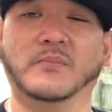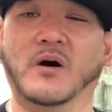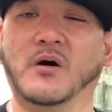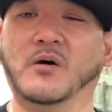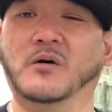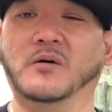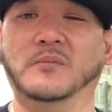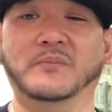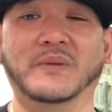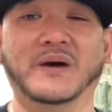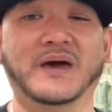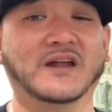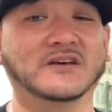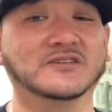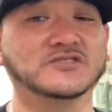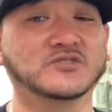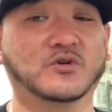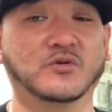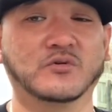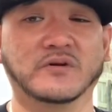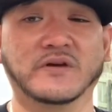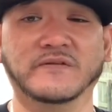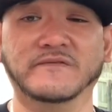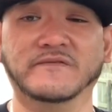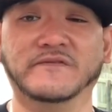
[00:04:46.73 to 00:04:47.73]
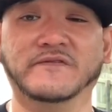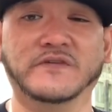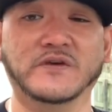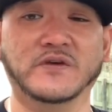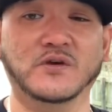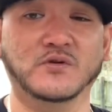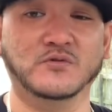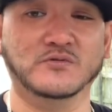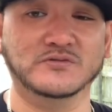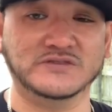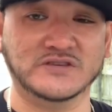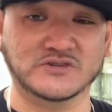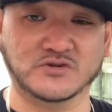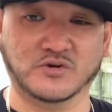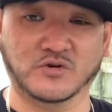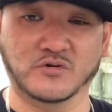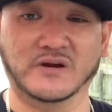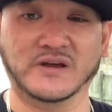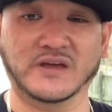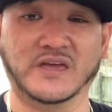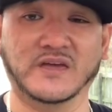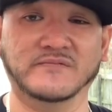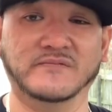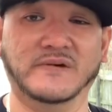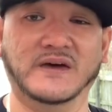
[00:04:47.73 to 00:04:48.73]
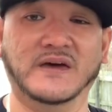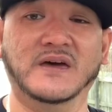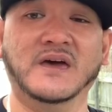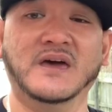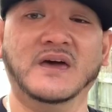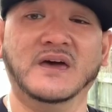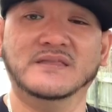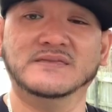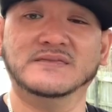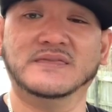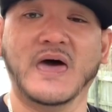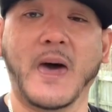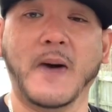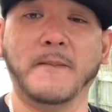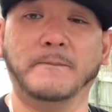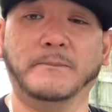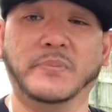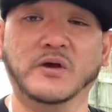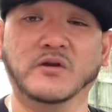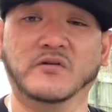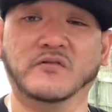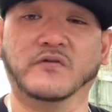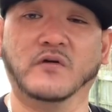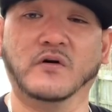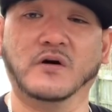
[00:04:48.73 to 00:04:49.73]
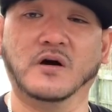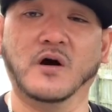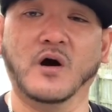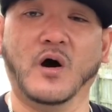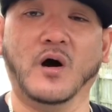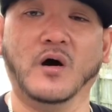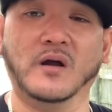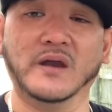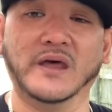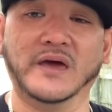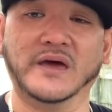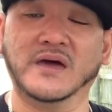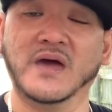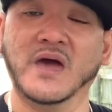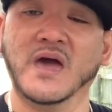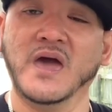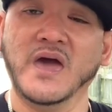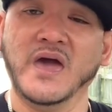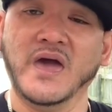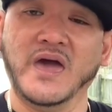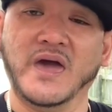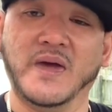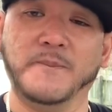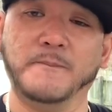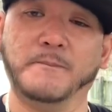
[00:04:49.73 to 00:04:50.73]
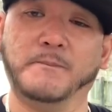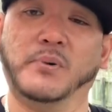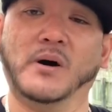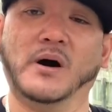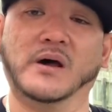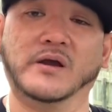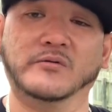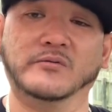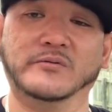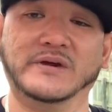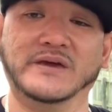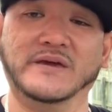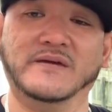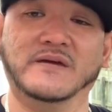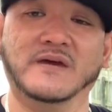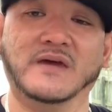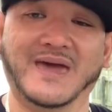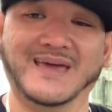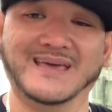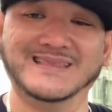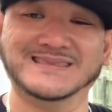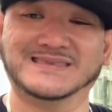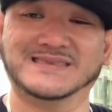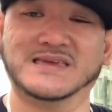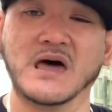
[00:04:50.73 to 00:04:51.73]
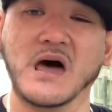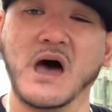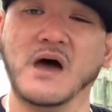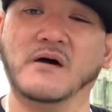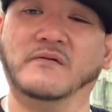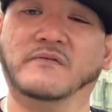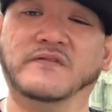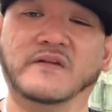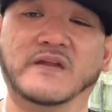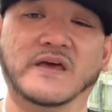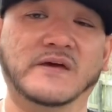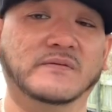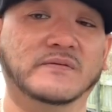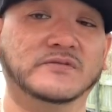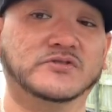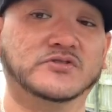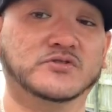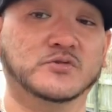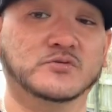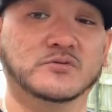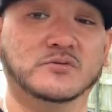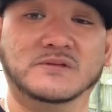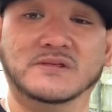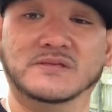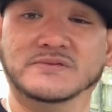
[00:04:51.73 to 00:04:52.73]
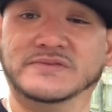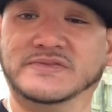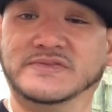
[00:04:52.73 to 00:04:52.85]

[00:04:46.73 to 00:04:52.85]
Oh man, it's gonna infuse, it's gonna give it that beautiful garlic and buttery and thyme flavor to